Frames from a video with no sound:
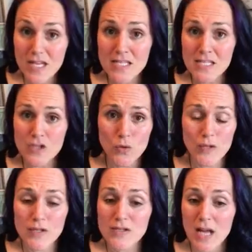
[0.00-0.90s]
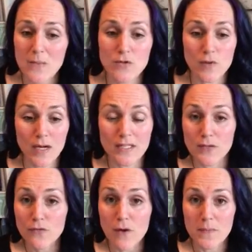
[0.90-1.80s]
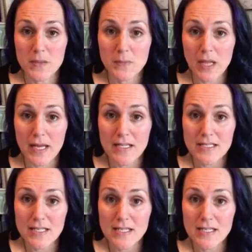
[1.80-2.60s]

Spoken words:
essential oils come directly from the plant.